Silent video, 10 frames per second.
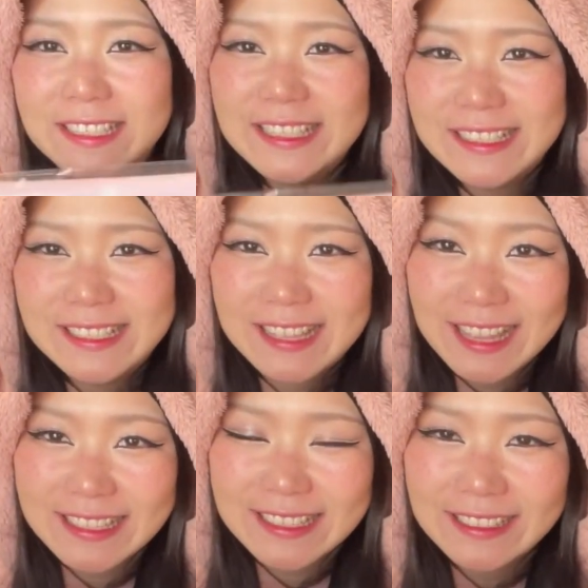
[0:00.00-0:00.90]
this
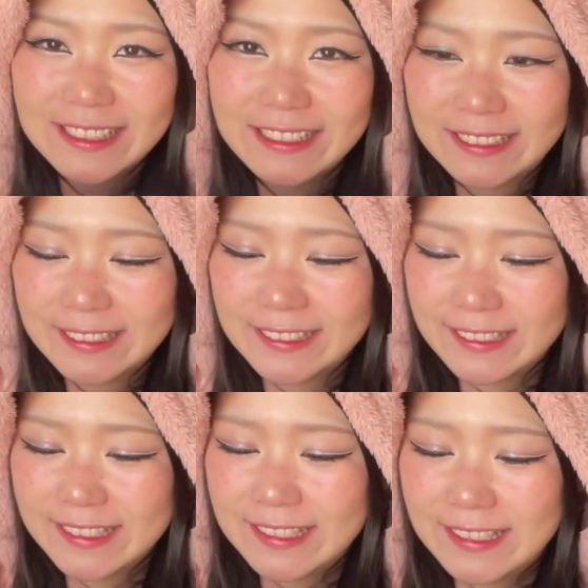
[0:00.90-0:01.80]
set
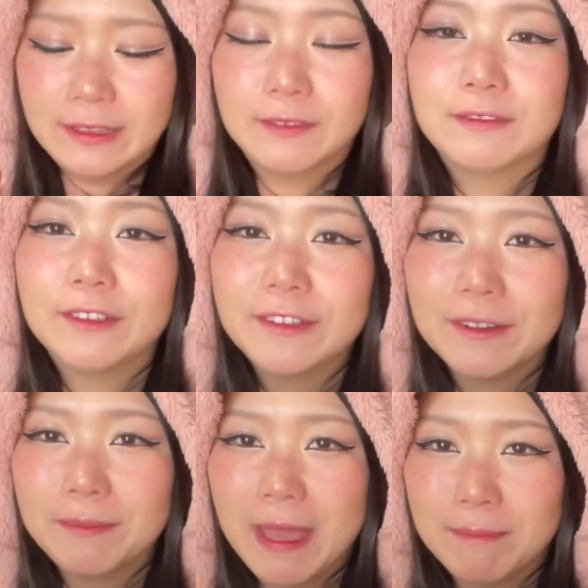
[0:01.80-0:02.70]
includes the floor
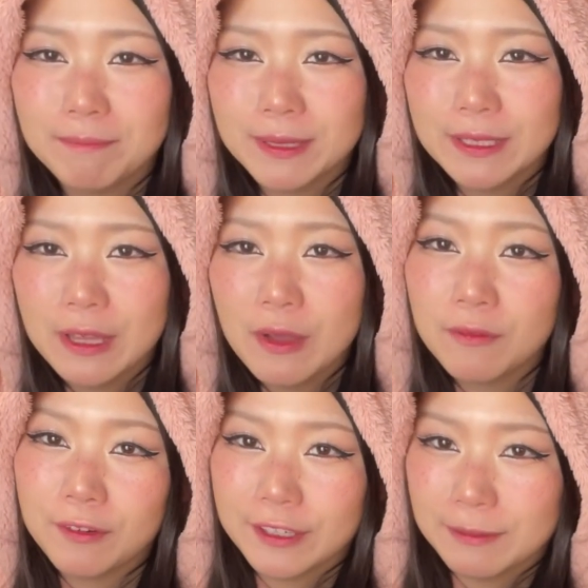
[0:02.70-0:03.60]
map
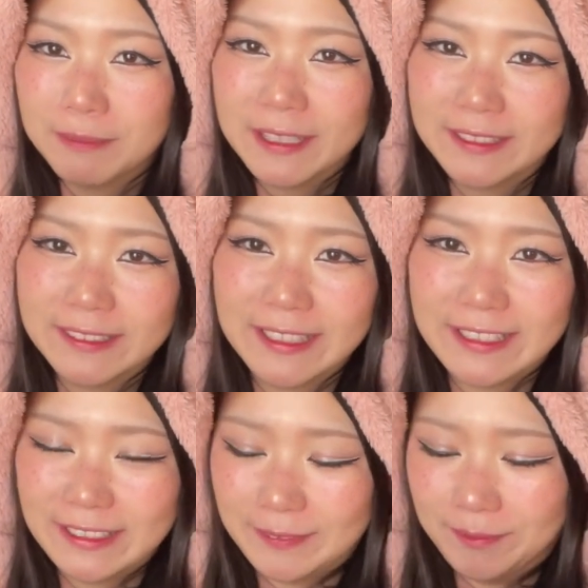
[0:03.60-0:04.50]
for the picnic.
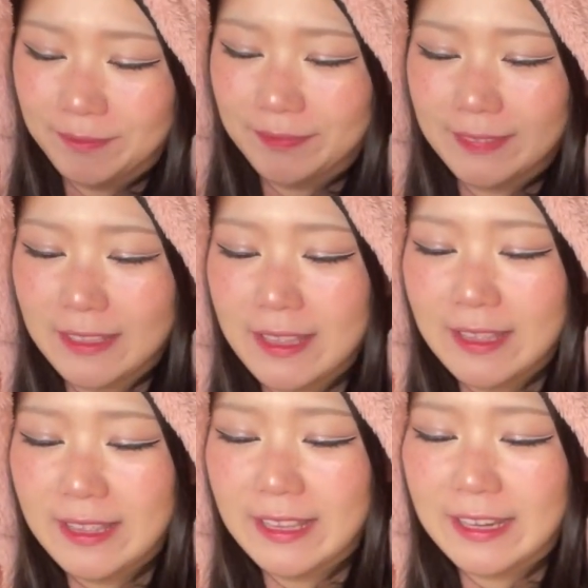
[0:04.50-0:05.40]

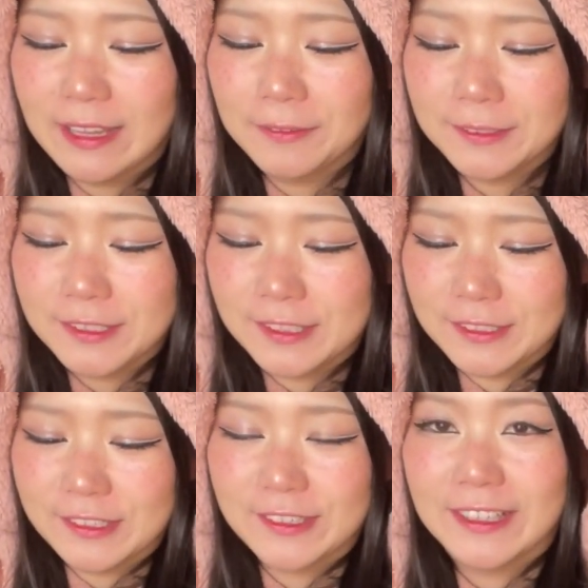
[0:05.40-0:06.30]
And I want
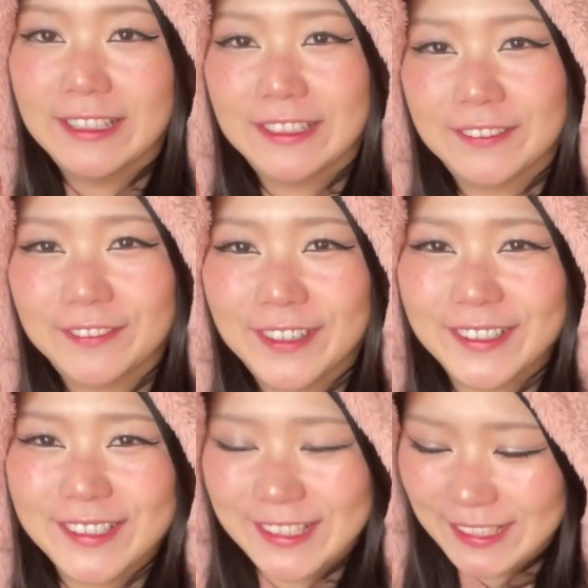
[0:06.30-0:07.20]
to try that
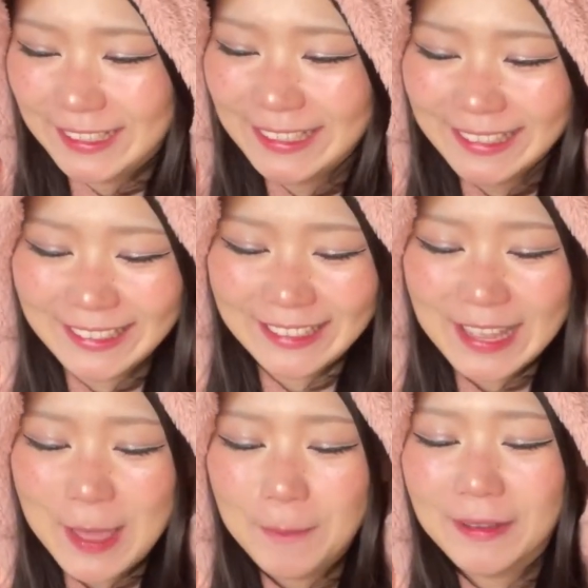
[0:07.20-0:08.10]
first.
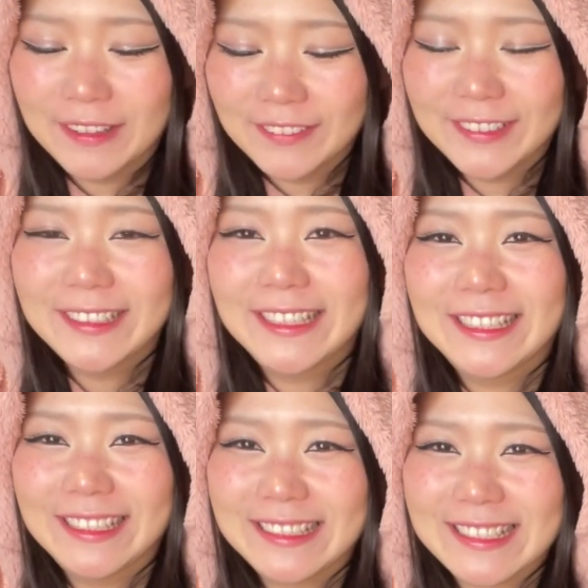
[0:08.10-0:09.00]
But I'm gonna
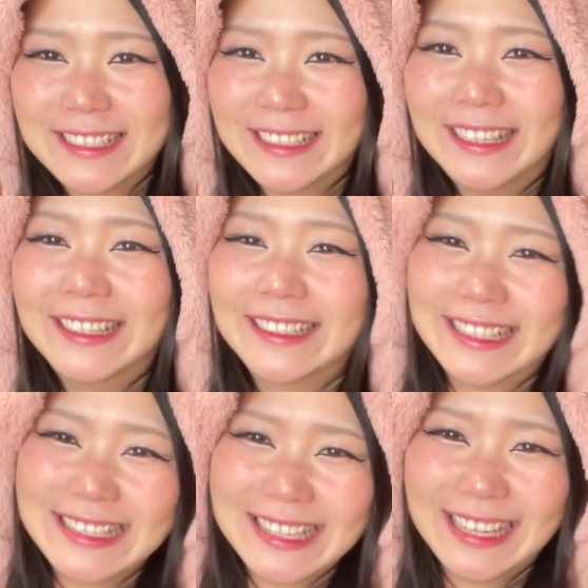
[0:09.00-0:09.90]
eat it on
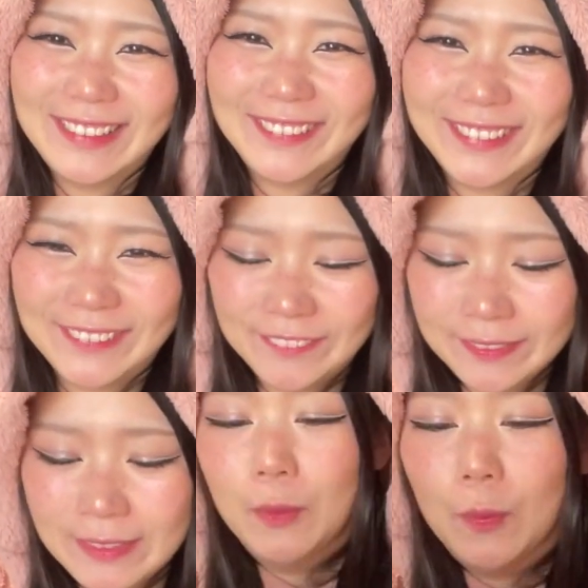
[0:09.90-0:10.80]
the table.
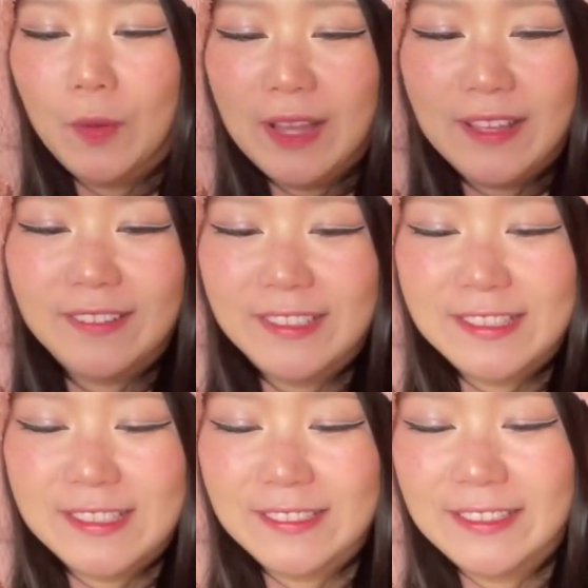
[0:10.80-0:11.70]
Wow,
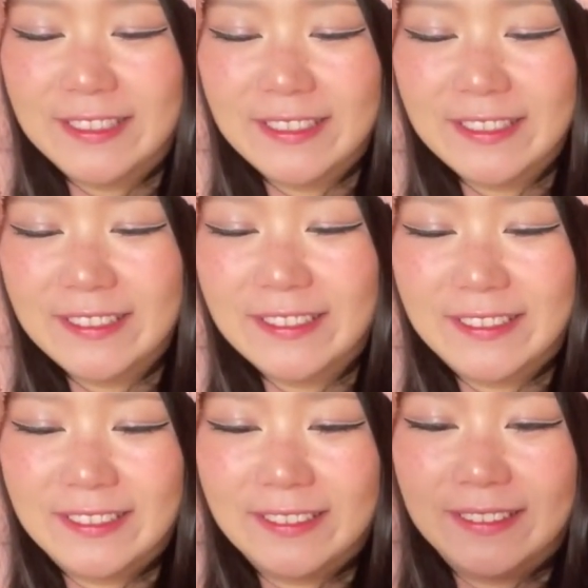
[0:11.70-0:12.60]
that's so cute.